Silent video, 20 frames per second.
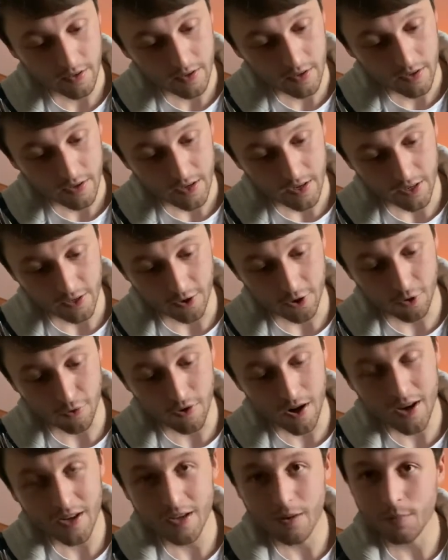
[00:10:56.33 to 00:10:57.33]
in
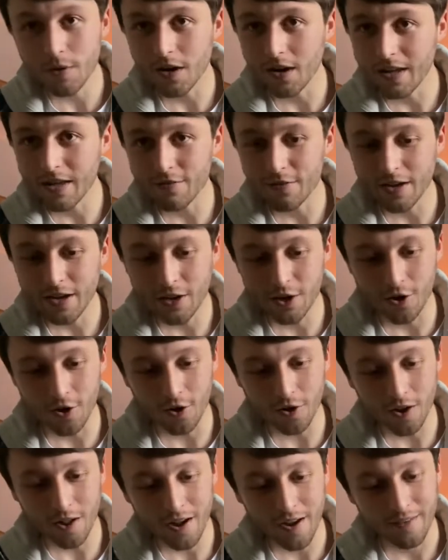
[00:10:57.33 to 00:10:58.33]
cranium cleaving
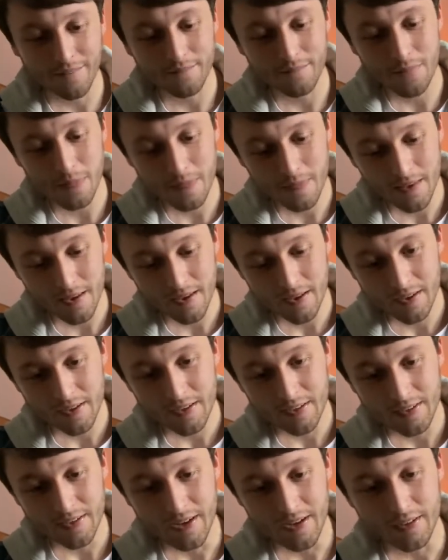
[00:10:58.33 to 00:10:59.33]
colour.
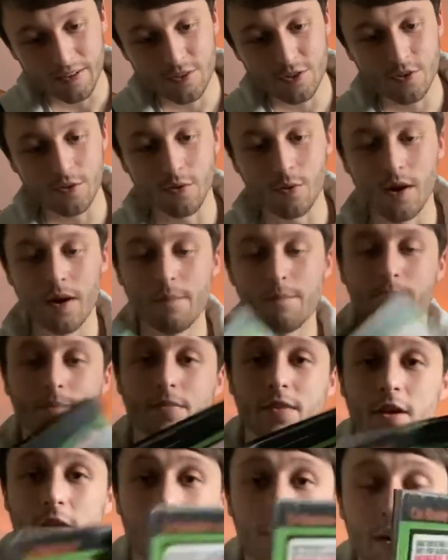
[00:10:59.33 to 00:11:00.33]
Yeah, so
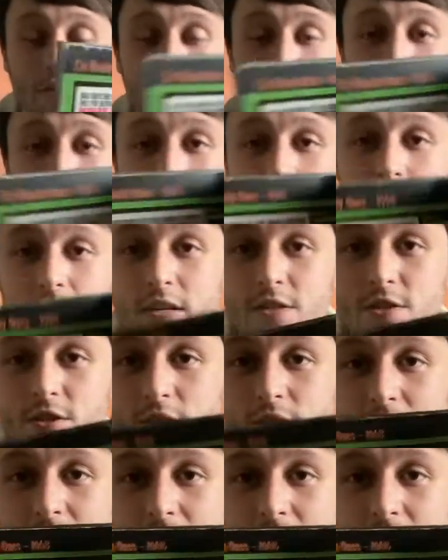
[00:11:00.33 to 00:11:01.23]
on every one of these you get